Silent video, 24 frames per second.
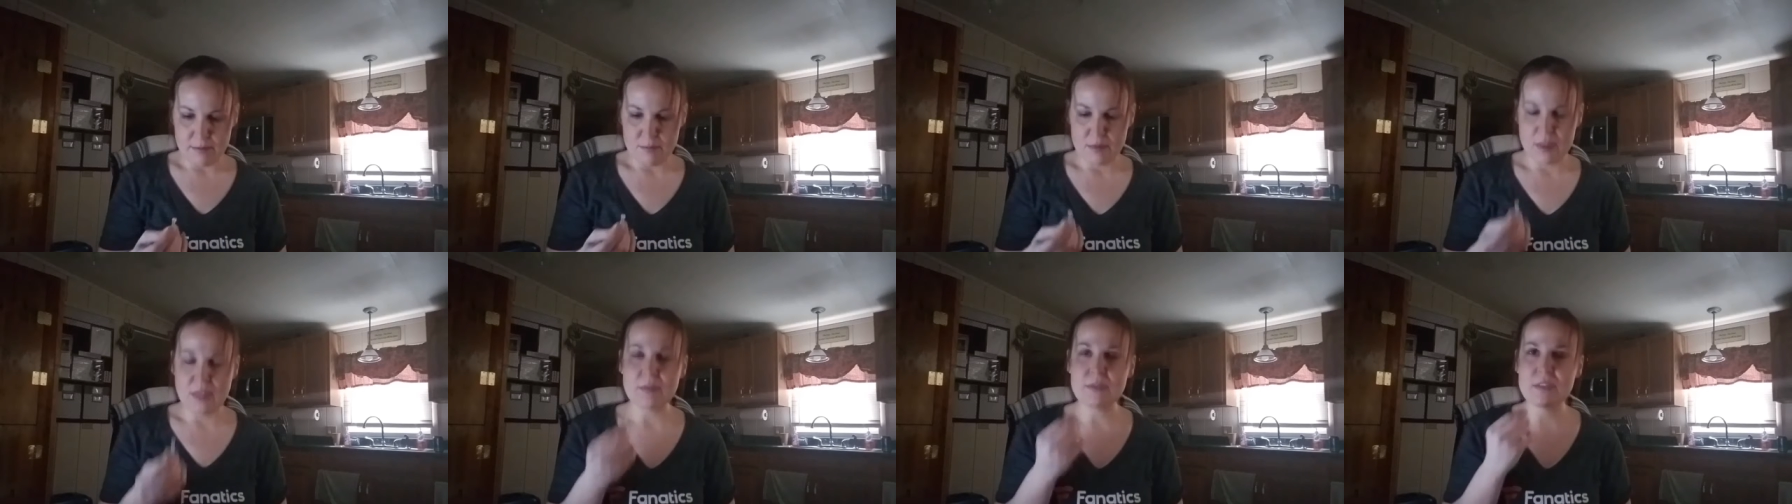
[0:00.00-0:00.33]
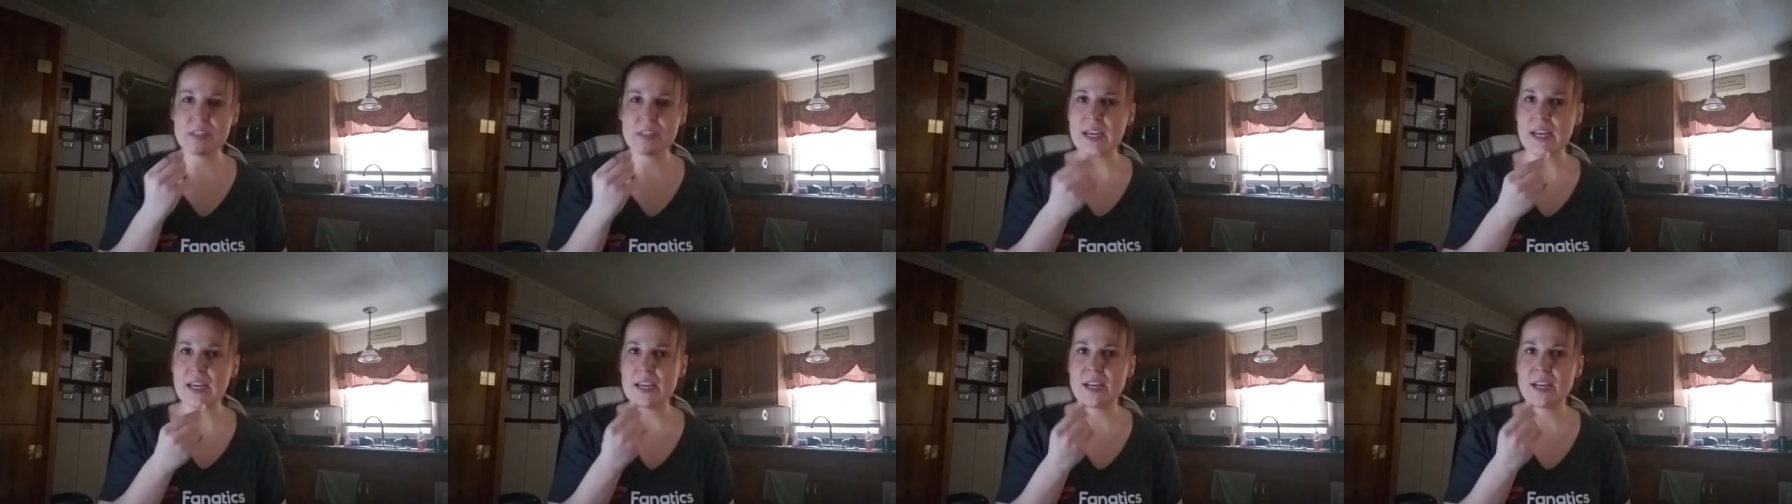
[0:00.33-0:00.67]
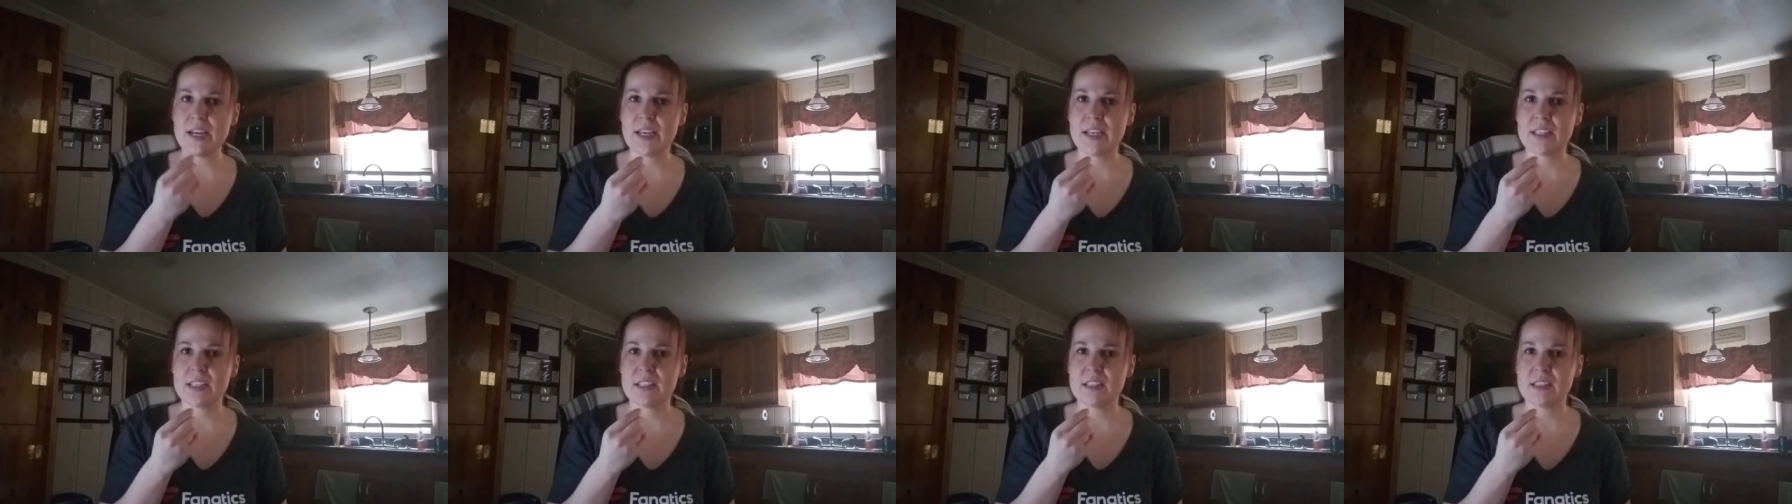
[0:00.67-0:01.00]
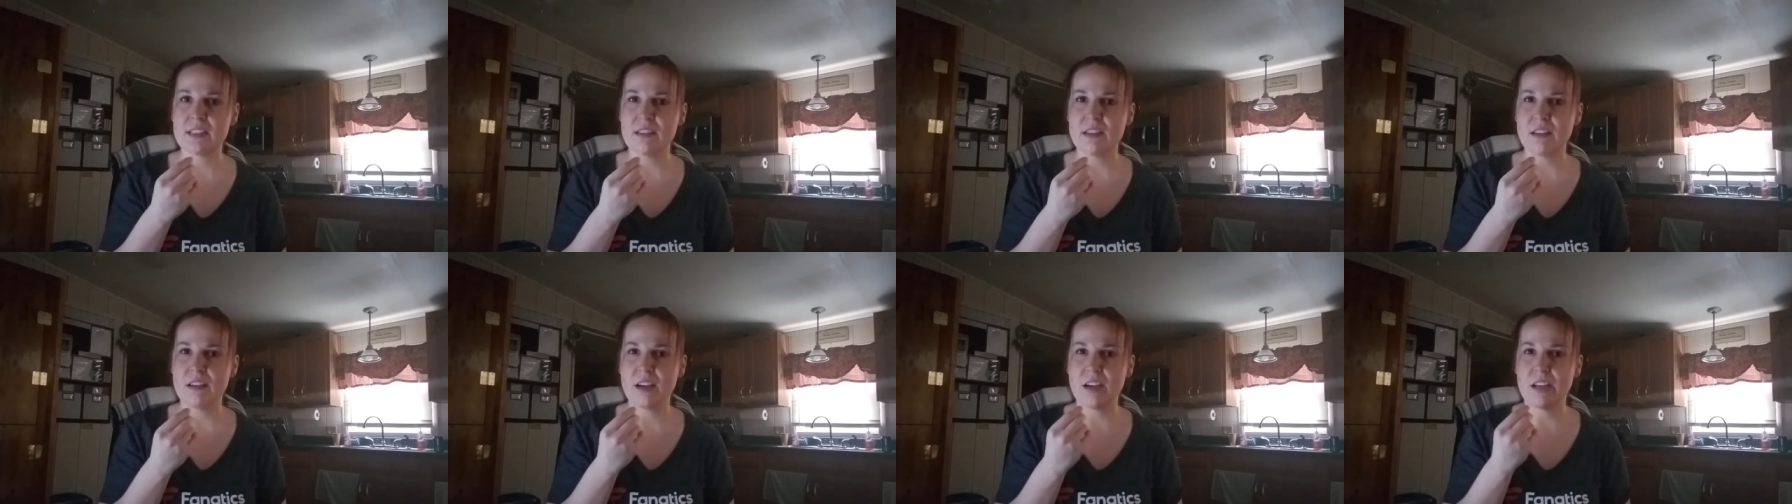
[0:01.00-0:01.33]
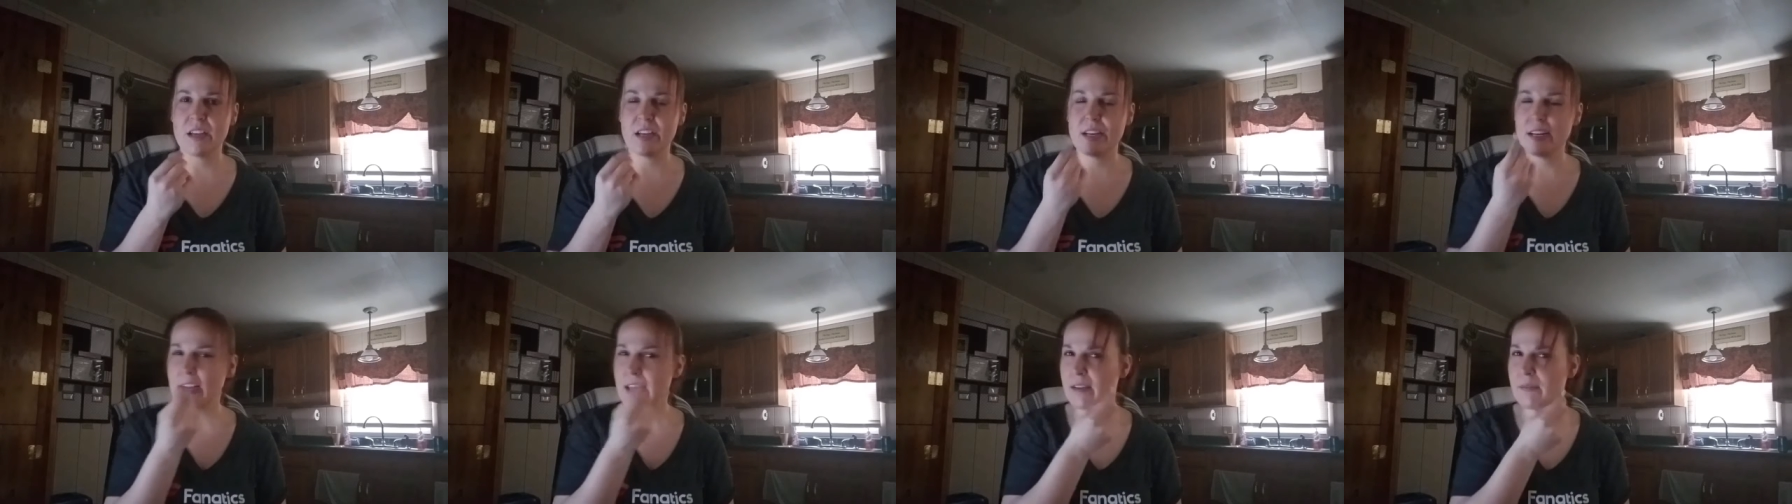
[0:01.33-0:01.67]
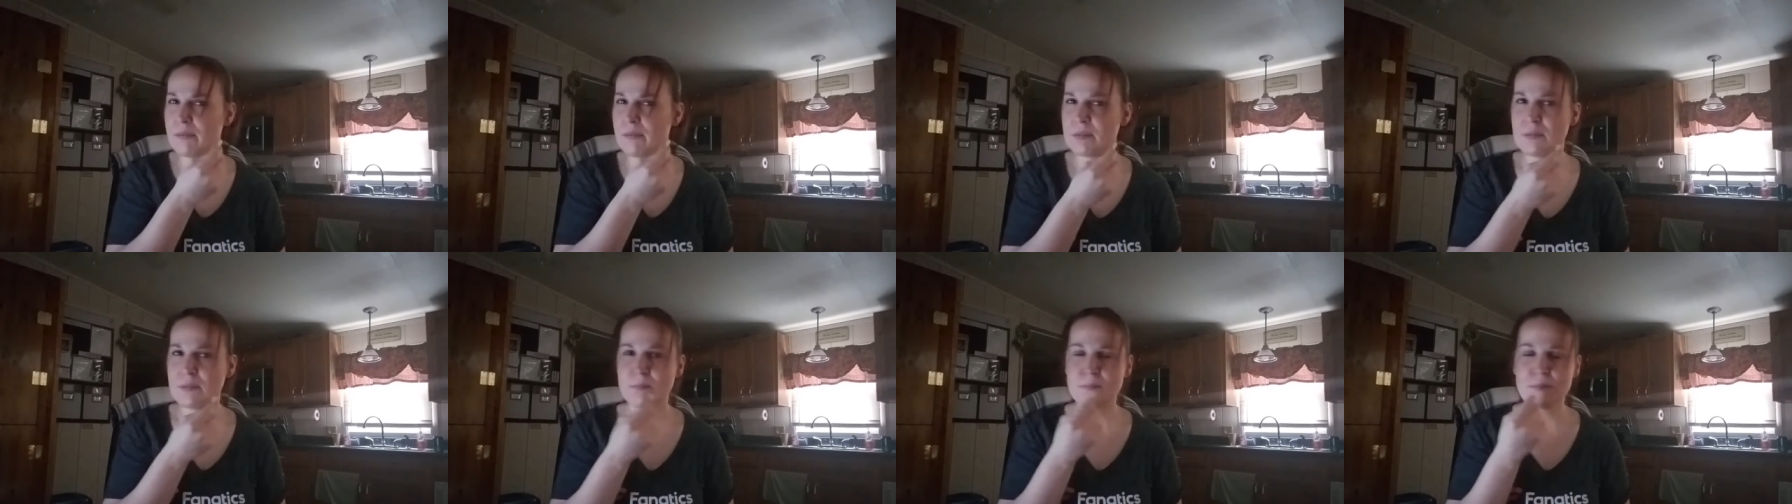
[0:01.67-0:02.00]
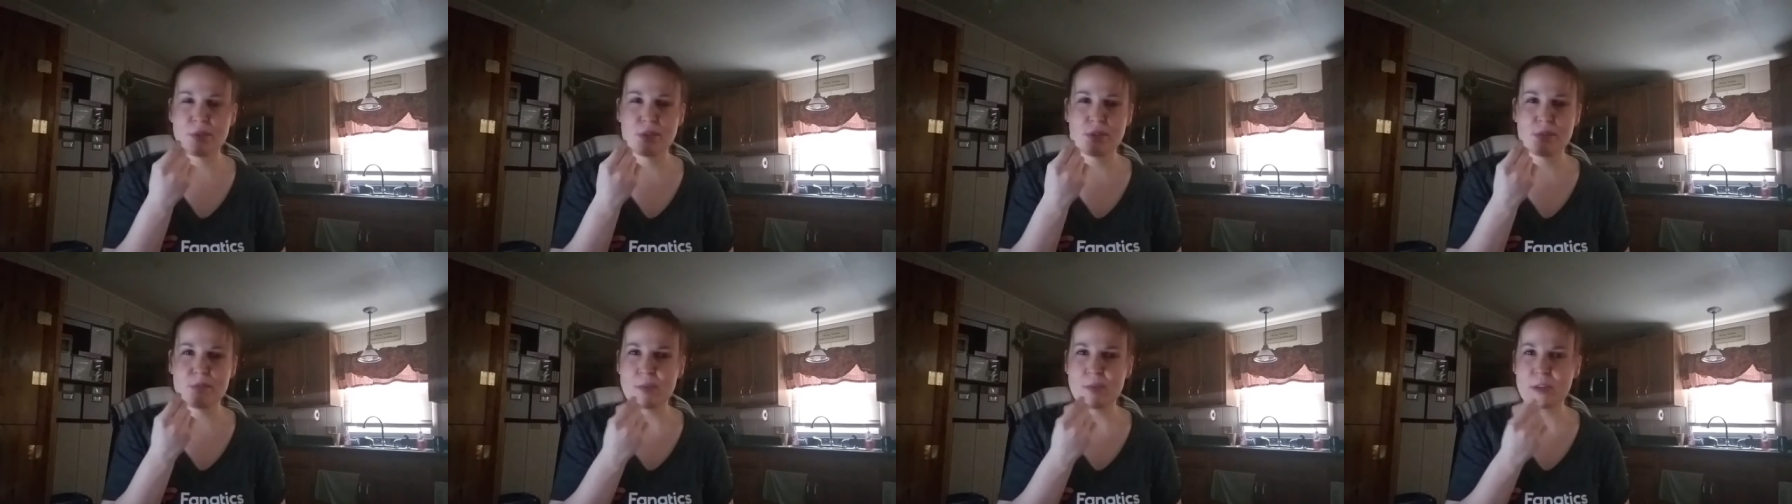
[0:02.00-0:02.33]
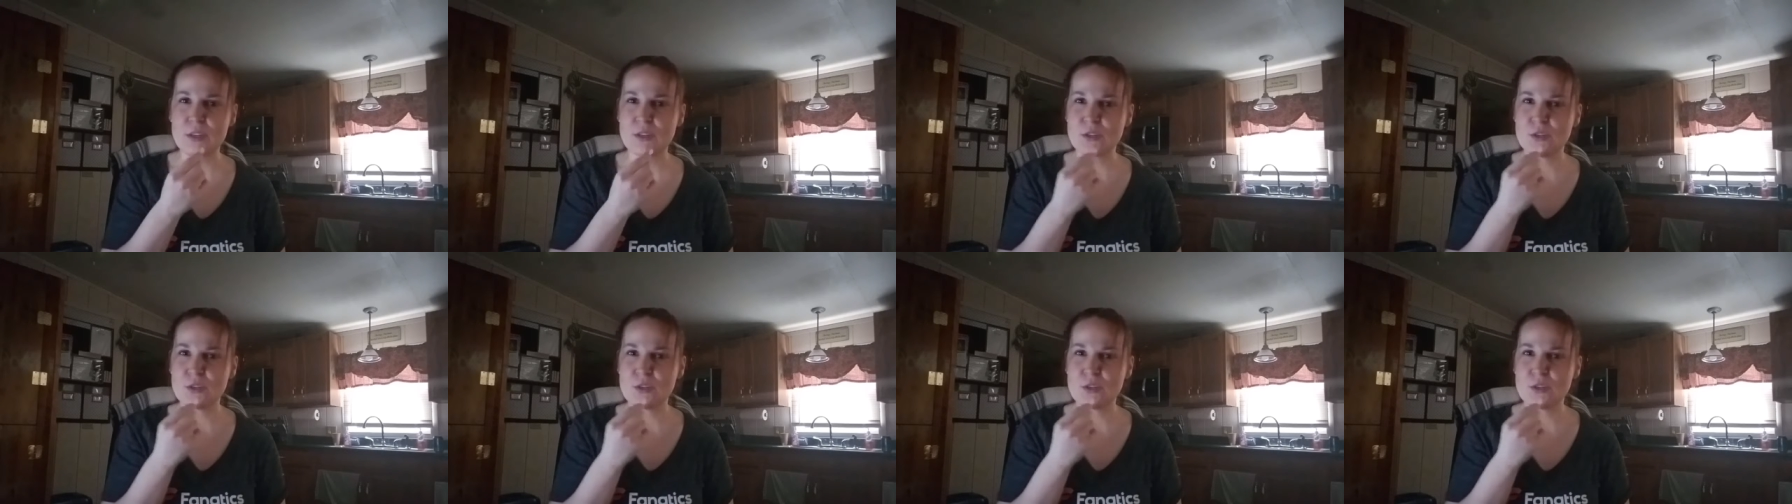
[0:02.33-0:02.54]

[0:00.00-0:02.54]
That was kind of nice. I didn't have to put my